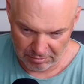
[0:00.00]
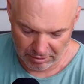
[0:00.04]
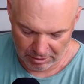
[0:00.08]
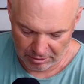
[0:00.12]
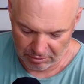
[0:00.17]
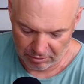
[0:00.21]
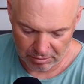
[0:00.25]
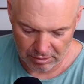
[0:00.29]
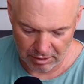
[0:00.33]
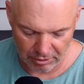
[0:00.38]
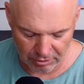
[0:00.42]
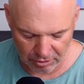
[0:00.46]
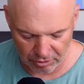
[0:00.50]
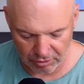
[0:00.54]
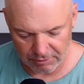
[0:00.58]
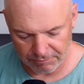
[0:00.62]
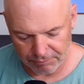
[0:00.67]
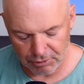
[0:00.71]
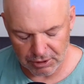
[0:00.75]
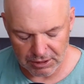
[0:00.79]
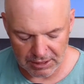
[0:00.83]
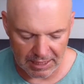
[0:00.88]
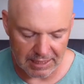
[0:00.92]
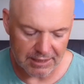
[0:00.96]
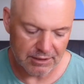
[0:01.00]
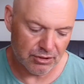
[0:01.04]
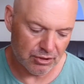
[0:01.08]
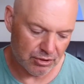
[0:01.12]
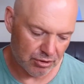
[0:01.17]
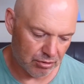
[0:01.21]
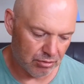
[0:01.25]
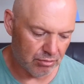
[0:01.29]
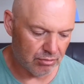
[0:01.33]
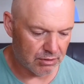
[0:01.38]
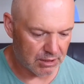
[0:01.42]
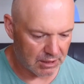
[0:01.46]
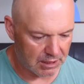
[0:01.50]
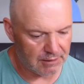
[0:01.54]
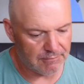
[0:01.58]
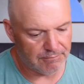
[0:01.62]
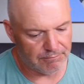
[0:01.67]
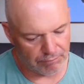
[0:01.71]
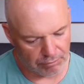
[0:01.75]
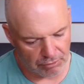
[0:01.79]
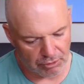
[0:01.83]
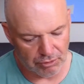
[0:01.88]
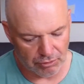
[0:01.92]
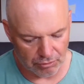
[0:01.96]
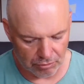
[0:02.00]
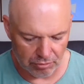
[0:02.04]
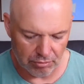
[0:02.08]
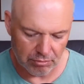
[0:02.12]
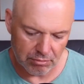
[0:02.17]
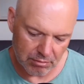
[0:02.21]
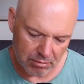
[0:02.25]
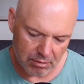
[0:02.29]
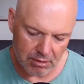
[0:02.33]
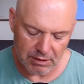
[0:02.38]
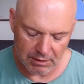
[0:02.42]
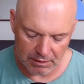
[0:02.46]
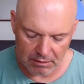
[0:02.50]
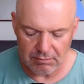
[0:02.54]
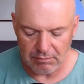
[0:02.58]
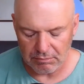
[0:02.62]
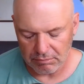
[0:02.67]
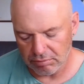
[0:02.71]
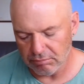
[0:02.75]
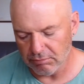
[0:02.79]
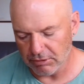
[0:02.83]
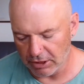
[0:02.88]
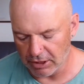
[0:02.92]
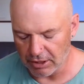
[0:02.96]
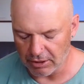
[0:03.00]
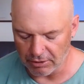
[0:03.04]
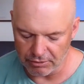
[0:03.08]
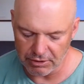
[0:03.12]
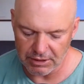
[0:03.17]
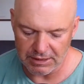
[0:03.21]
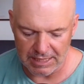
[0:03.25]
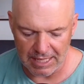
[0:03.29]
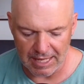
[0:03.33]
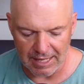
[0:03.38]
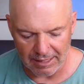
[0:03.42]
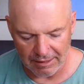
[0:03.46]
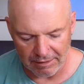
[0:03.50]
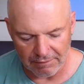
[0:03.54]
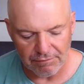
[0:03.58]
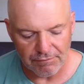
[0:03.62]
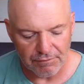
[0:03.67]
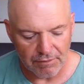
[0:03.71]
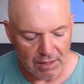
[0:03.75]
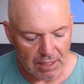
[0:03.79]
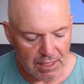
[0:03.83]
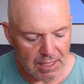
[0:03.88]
they're going to protect you, keep you, you know, safe.